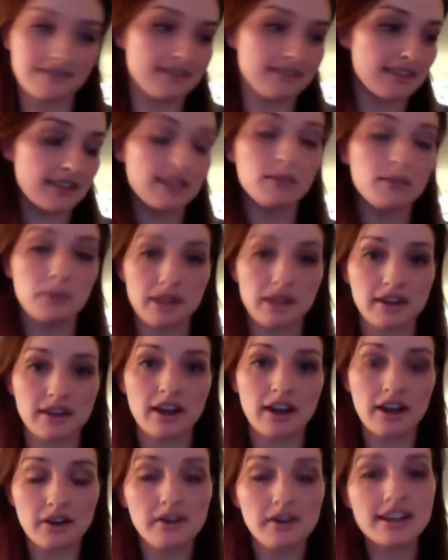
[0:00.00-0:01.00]
what they're
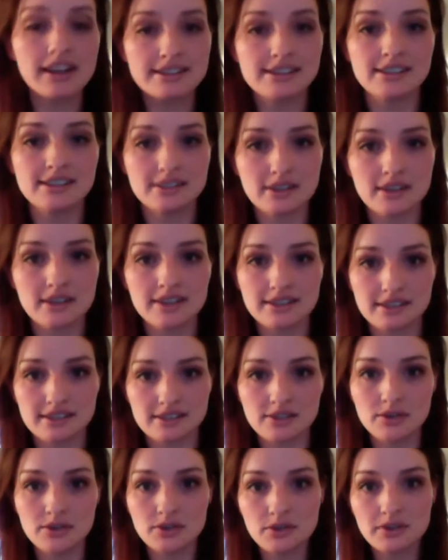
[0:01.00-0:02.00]
hiring as a as a
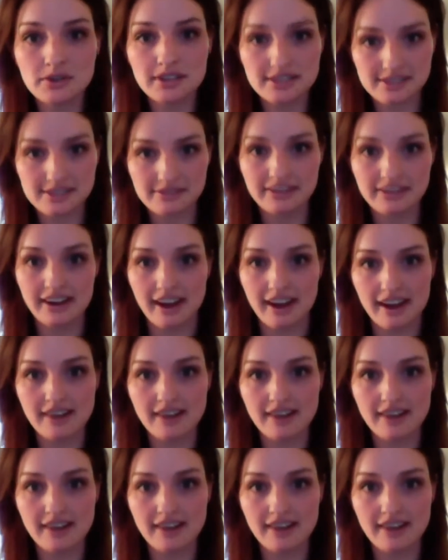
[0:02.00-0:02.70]
to do list VA.